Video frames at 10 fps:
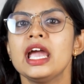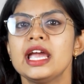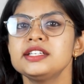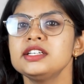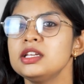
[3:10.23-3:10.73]

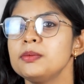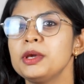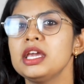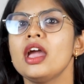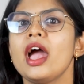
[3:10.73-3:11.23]

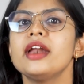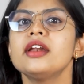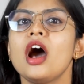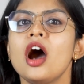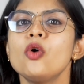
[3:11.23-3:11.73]
HTTP,
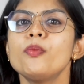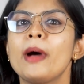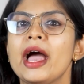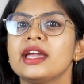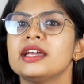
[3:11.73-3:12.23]
and how
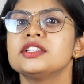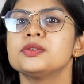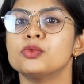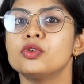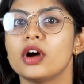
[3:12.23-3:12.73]

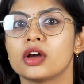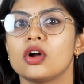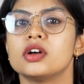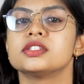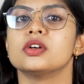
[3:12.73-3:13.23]
packets move
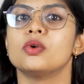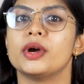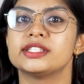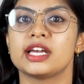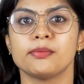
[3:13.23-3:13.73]
across the
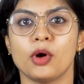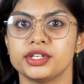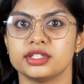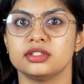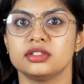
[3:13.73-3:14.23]
OSI
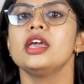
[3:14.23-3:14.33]
model.